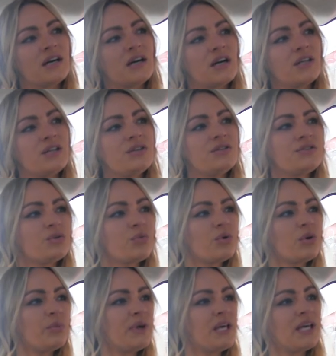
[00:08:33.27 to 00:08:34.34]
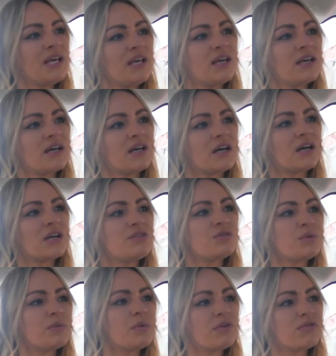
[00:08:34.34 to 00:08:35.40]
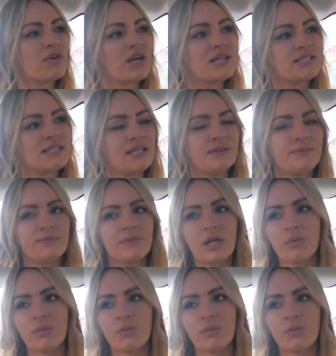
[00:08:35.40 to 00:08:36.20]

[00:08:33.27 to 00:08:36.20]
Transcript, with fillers: I used to want to be I used to want to be a writer.